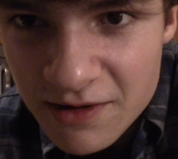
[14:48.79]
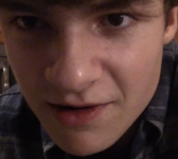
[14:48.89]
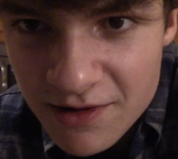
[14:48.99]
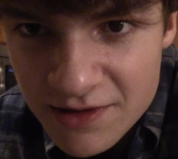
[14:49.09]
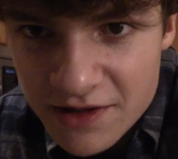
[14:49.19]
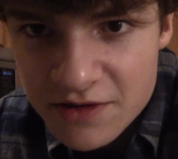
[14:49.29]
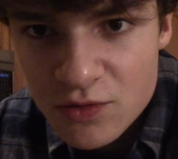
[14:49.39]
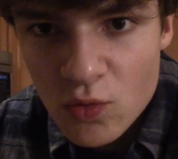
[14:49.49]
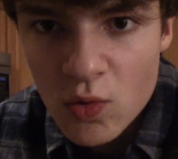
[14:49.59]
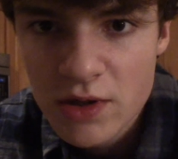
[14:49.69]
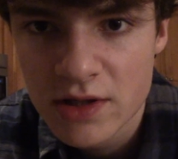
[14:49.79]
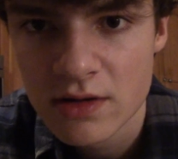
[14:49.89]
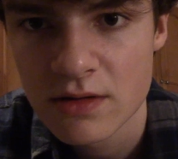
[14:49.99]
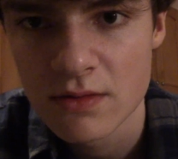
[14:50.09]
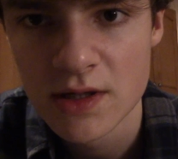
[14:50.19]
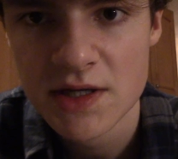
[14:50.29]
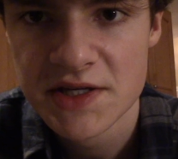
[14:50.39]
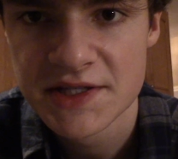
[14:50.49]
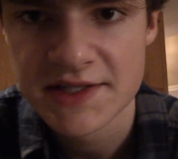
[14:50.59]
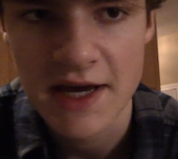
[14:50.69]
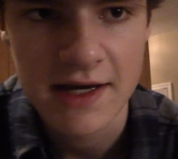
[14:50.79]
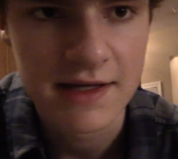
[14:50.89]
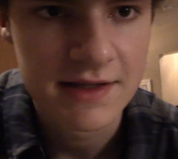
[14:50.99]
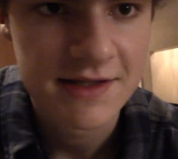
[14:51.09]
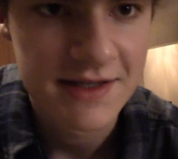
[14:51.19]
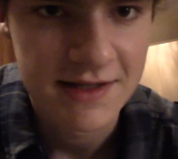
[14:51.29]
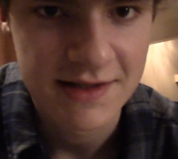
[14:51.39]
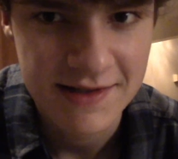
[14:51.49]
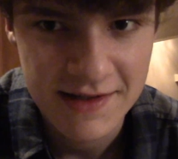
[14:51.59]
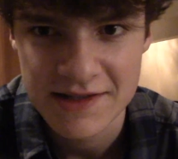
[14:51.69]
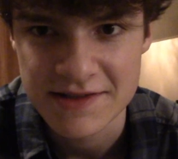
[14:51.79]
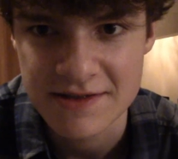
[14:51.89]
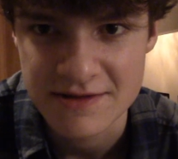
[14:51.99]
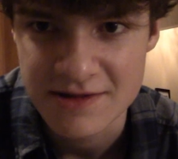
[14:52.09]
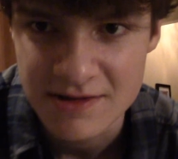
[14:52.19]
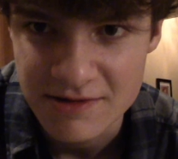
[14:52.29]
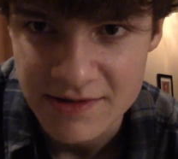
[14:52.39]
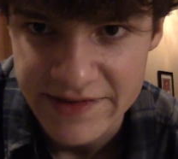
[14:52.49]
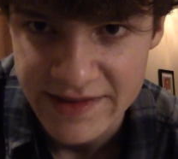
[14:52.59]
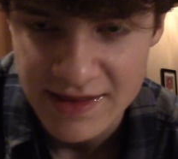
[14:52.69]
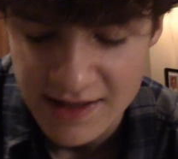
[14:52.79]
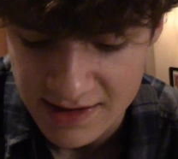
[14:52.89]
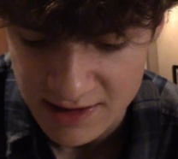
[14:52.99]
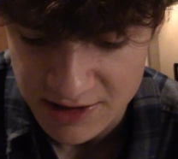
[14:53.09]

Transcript: around like 23 seconds in, it starts doing like the